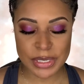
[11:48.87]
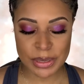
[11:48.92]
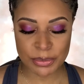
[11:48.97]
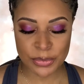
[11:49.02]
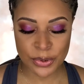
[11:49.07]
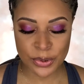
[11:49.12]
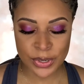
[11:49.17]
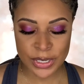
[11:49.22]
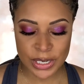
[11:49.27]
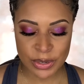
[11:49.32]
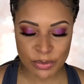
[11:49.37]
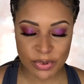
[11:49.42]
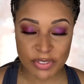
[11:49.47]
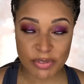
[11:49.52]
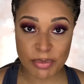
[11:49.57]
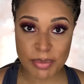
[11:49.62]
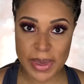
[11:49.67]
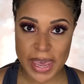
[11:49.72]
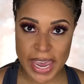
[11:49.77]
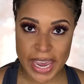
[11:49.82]
I'm going in
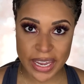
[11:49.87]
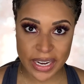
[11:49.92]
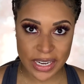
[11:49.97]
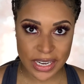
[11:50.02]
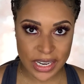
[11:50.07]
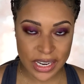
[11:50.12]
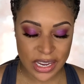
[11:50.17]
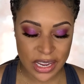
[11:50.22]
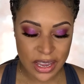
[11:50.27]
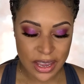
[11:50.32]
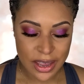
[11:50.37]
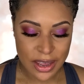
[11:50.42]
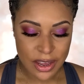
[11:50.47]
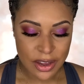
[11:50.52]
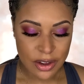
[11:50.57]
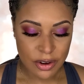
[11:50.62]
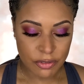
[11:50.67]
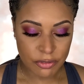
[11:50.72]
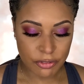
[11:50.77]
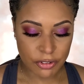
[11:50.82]
with Baddie
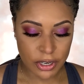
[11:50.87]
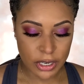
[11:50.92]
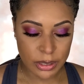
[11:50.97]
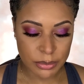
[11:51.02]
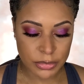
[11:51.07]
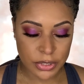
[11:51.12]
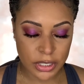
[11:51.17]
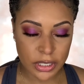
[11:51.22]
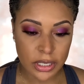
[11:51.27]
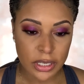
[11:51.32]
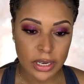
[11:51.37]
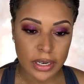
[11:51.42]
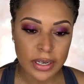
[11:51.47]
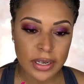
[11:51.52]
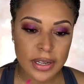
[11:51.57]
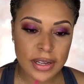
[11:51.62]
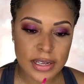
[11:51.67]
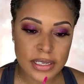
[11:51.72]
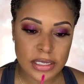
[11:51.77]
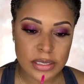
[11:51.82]
from Alamar
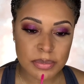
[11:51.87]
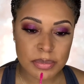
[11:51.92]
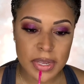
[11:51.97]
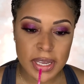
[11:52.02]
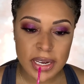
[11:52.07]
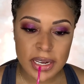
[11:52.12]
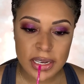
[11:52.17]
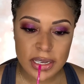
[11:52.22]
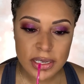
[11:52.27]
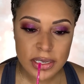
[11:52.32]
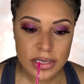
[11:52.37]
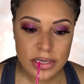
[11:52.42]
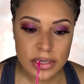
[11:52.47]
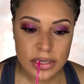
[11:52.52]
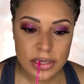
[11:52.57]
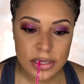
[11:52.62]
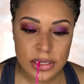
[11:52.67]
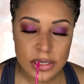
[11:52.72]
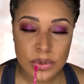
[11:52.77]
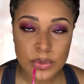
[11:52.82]
Cosmetics.
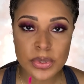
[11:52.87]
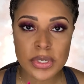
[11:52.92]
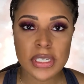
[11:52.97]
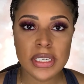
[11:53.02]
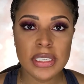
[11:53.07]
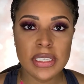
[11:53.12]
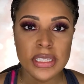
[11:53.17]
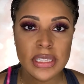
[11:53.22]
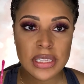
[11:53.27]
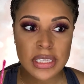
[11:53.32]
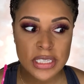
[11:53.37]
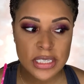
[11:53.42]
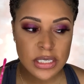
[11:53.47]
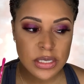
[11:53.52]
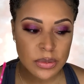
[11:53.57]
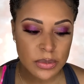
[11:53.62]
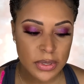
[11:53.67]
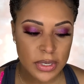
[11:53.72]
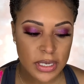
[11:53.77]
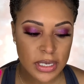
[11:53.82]
This
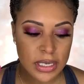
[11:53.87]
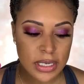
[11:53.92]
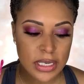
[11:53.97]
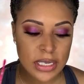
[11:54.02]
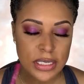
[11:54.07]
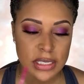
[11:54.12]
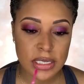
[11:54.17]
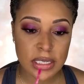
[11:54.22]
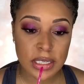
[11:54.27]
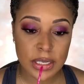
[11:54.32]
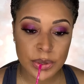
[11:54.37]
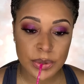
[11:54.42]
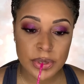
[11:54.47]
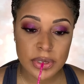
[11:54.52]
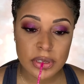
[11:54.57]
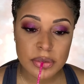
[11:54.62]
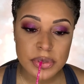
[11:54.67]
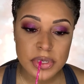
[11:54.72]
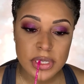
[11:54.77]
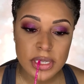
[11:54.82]
one is a liquid
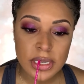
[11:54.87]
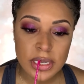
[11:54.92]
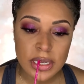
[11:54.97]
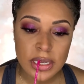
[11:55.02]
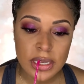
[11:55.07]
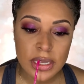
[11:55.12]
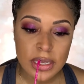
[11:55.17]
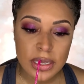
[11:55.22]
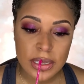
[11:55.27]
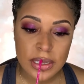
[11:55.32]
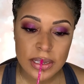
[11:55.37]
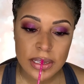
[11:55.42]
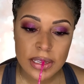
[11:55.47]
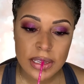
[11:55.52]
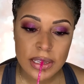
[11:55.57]
lipstick.